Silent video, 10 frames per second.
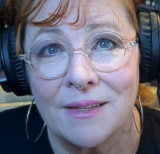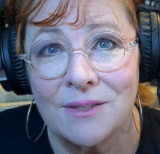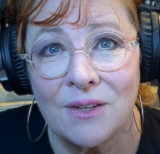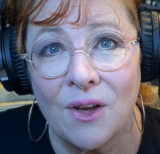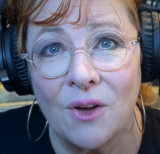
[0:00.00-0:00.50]

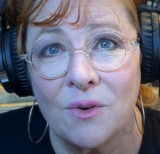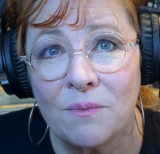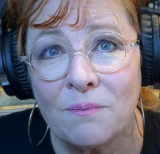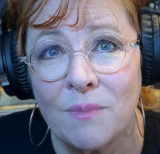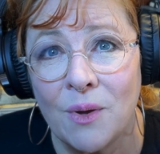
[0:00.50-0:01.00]
So,
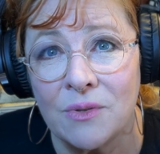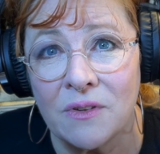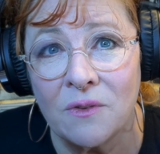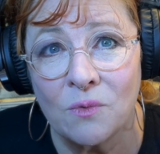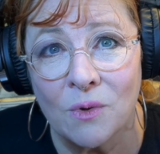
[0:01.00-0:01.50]
most
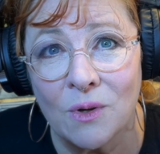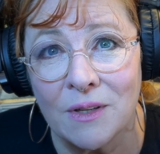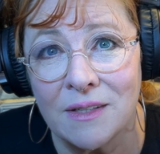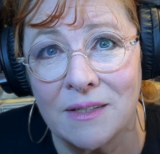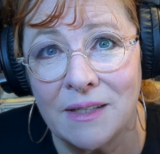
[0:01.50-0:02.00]
of the
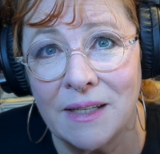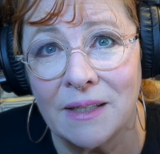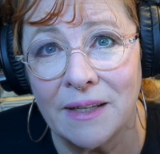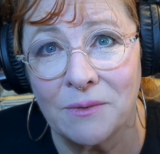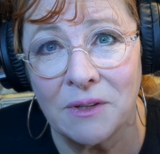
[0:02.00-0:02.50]
world is
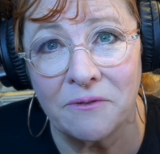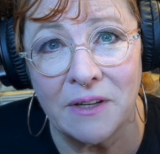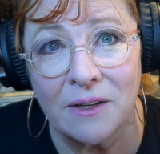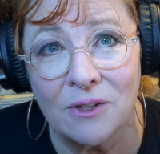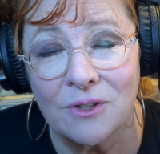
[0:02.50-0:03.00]
dealing with
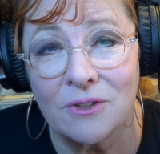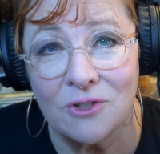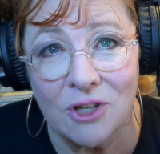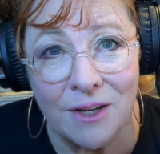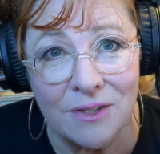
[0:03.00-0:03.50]
fear
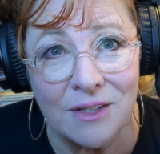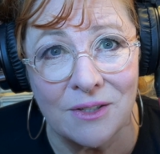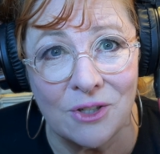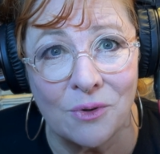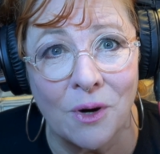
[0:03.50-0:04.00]
just
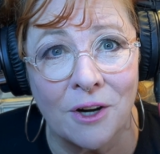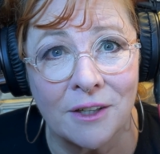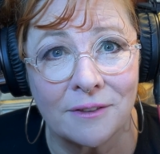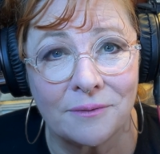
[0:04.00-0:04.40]
as you are.